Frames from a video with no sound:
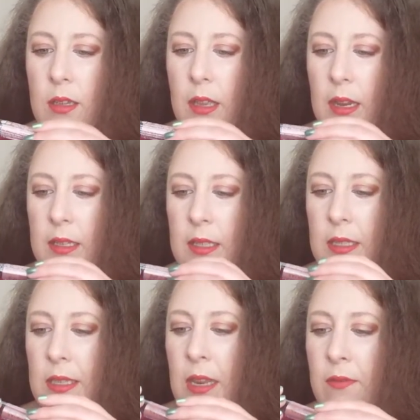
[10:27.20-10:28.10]
And it's
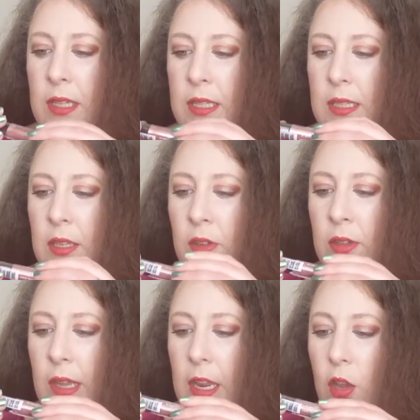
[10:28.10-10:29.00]
safety
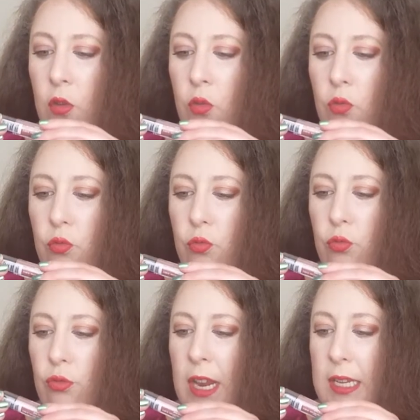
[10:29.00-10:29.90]
sealed like
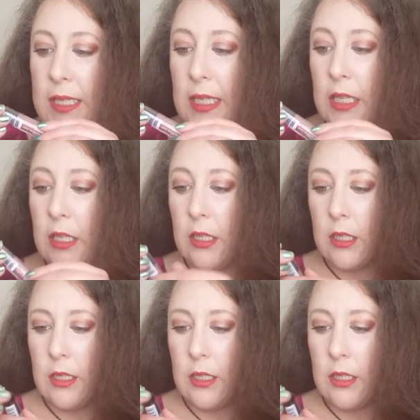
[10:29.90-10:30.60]
crazy.